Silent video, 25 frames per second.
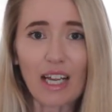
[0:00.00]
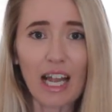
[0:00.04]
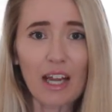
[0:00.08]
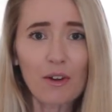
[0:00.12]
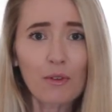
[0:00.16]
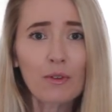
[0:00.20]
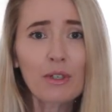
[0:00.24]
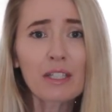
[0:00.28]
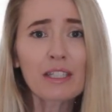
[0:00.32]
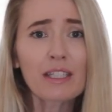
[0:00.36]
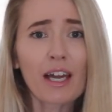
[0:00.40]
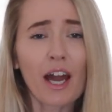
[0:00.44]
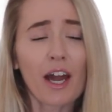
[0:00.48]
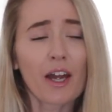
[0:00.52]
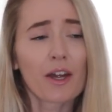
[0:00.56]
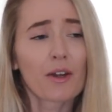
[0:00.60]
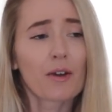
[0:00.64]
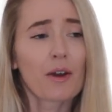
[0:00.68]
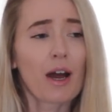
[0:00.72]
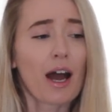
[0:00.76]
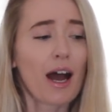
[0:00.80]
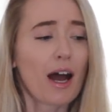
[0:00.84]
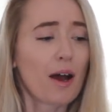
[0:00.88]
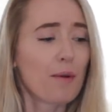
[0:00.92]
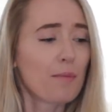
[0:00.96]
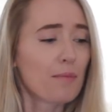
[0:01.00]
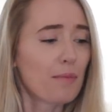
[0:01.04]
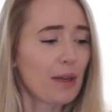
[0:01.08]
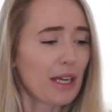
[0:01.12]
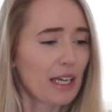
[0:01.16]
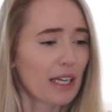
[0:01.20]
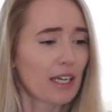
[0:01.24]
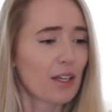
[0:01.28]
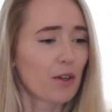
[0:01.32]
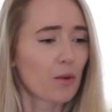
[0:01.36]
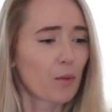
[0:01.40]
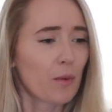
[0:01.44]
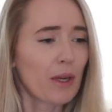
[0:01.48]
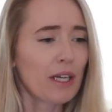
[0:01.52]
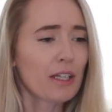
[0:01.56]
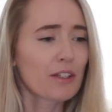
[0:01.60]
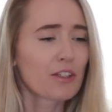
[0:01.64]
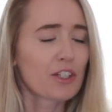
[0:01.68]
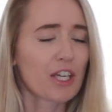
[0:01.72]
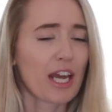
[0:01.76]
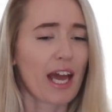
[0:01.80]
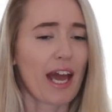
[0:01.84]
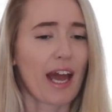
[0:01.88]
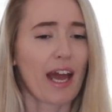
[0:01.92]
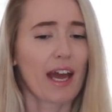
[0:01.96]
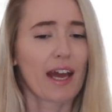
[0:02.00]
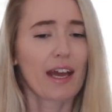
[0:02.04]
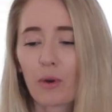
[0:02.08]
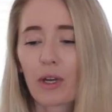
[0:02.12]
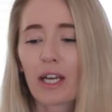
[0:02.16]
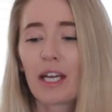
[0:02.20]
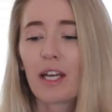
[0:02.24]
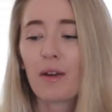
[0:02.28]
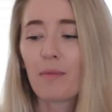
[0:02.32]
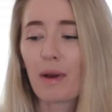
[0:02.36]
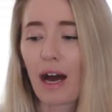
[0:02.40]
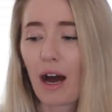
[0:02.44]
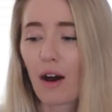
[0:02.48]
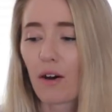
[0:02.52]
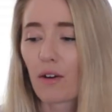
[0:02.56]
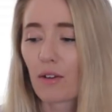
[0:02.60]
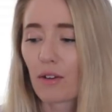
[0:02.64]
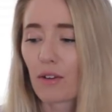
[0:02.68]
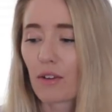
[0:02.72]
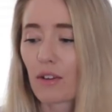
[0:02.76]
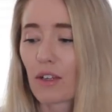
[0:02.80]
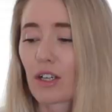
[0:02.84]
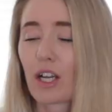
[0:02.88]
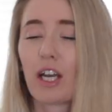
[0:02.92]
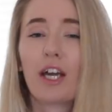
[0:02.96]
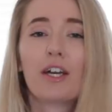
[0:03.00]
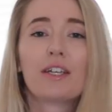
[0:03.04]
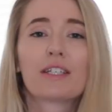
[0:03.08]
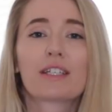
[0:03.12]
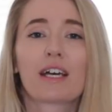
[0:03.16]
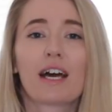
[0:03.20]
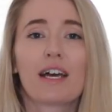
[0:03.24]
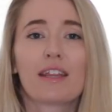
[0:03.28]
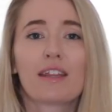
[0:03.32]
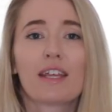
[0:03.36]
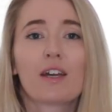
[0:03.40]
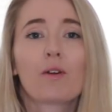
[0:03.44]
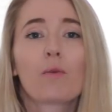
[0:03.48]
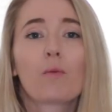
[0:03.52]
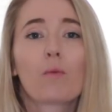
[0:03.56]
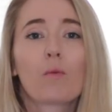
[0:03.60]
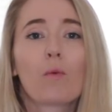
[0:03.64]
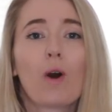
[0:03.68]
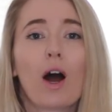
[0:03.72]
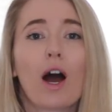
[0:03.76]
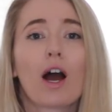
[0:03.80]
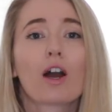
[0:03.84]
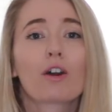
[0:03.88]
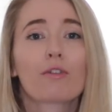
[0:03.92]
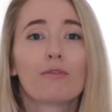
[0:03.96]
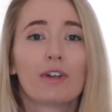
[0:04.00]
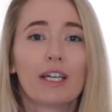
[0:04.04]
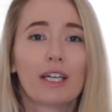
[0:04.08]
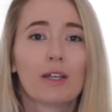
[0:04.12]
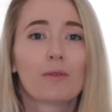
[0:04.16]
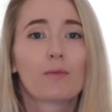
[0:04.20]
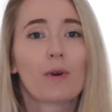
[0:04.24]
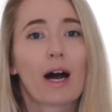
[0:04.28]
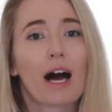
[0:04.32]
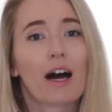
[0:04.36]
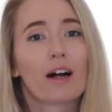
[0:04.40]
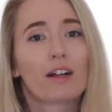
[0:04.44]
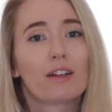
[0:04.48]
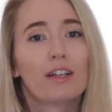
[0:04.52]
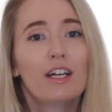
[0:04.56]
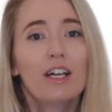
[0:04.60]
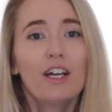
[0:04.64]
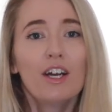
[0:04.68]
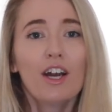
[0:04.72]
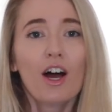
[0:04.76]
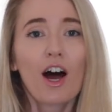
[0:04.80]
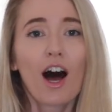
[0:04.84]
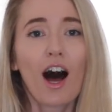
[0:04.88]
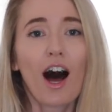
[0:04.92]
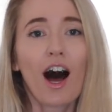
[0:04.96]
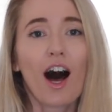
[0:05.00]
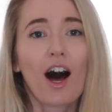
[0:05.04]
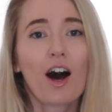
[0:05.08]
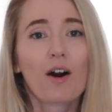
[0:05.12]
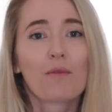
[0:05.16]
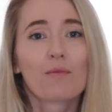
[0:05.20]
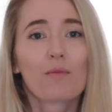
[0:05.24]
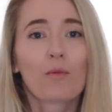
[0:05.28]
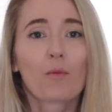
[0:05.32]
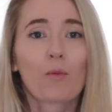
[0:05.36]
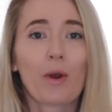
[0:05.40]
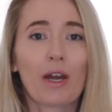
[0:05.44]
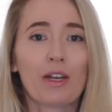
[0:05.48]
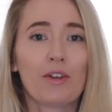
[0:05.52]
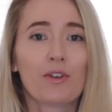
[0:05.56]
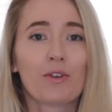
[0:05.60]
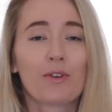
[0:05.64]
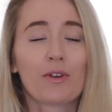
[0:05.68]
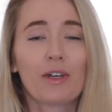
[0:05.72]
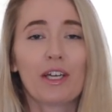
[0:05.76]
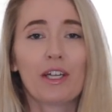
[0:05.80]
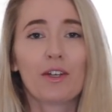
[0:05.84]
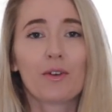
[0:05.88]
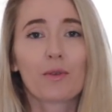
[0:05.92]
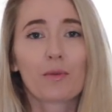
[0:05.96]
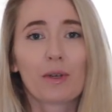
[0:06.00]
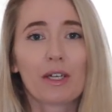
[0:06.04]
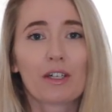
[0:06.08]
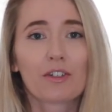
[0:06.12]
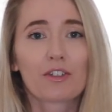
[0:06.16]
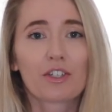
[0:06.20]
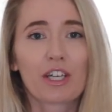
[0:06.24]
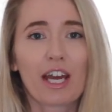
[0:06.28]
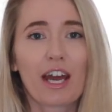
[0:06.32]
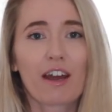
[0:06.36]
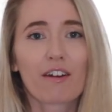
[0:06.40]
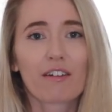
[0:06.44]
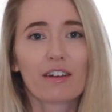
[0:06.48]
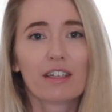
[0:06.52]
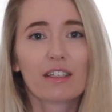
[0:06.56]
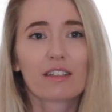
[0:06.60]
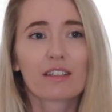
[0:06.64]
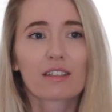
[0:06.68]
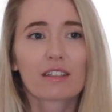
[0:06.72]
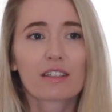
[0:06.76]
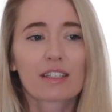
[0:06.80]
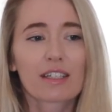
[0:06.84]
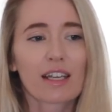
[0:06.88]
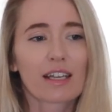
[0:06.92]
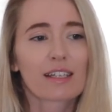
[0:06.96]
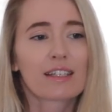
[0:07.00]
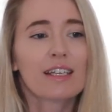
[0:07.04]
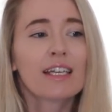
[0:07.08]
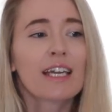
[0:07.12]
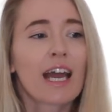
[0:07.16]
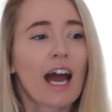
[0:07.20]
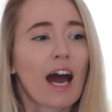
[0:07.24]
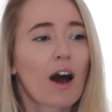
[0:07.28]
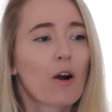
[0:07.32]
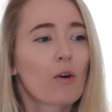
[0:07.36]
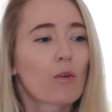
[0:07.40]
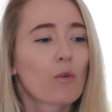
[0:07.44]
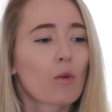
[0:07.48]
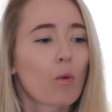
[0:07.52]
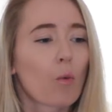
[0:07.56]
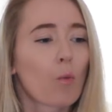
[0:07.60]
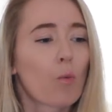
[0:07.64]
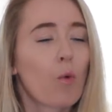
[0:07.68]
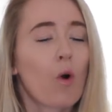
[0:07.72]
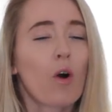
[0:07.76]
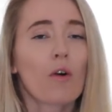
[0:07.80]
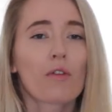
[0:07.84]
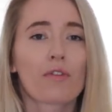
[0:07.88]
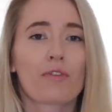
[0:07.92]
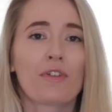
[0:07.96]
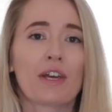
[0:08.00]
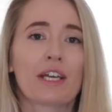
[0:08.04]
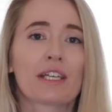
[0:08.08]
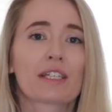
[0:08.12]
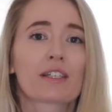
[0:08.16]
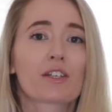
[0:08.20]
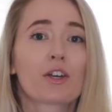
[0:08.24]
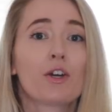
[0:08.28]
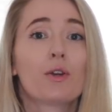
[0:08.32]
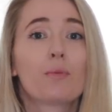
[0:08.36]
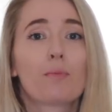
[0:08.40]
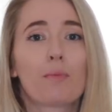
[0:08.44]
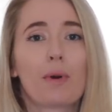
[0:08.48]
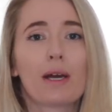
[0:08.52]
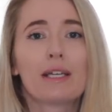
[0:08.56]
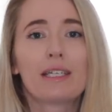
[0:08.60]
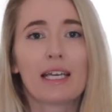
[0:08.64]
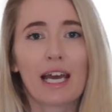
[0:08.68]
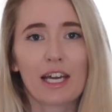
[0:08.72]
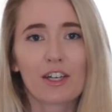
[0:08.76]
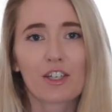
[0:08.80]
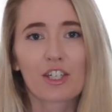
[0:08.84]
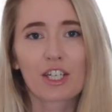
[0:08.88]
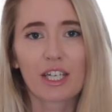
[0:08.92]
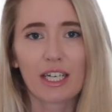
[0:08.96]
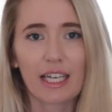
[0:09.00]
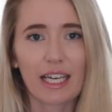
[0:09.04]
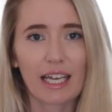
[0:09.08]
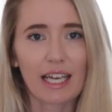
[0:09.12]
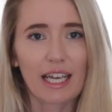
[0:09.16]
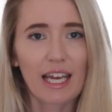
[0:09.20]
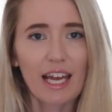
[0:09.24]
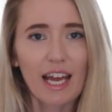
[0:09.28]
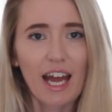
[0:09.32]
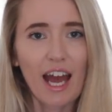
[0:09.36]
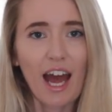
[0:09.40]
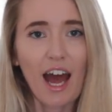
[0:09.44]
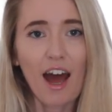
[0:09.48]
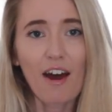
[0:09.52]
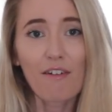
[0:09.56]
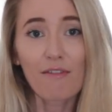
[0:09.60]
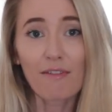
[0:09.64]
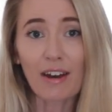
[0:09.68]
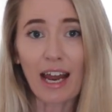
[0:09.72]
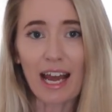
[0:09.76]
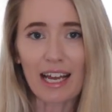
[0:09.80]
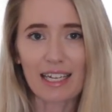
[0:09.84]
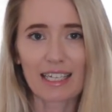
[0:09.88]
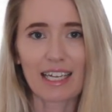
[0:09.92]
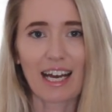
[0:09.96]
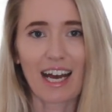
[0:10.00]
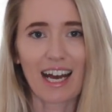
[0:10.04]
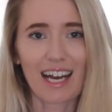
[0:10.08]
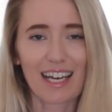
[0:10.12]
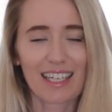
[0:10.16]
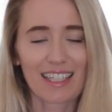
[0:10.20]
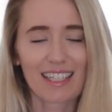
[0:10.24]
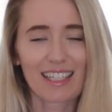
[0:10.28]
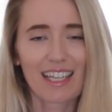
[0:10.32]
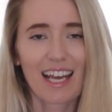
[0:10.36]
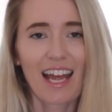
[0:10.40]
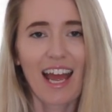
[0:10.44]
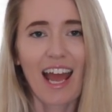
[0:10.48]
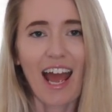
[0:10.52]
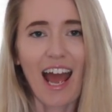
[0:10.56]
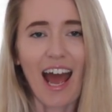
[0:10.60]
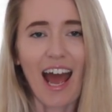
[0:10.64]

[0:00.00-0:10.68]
and also um, being in a wheelchair, talking about clothes I think work really well um, when you're in a wheelchair and sussing out what things could potentially flatter us.